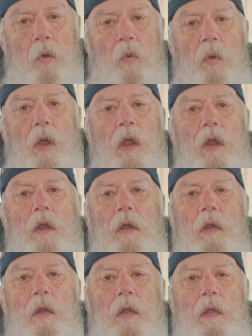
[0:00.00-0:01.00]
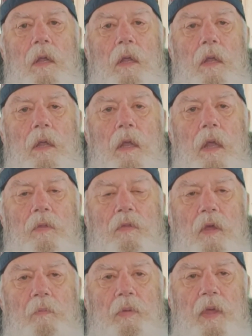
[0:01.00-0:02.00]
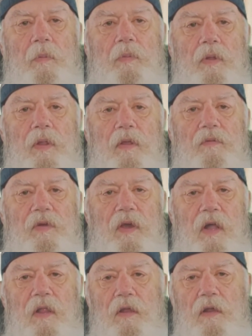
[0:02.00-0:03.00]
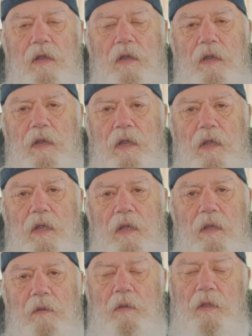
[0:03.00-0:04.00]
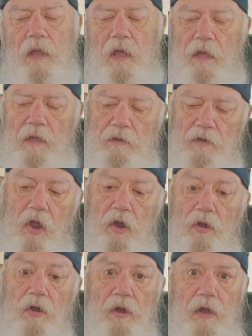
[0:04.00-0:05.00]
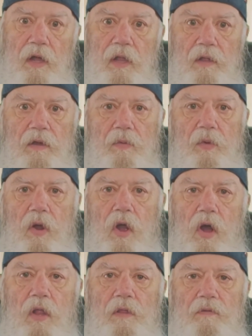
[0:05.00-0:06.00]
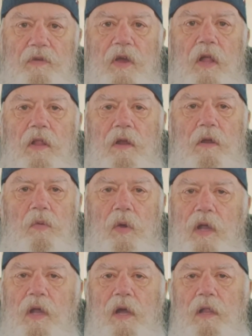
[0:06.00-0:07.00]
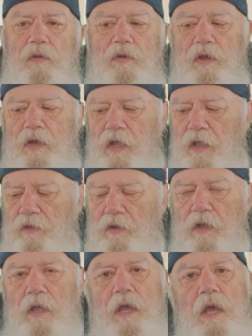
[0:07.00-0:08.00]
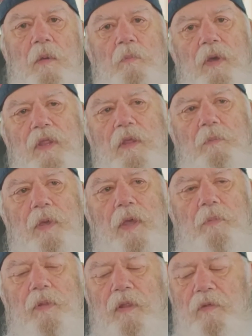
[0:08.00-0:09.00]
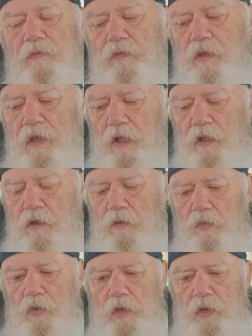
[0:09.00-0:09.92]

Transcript: where the people of color, darker color, we're all of color, one color or another, but the people of color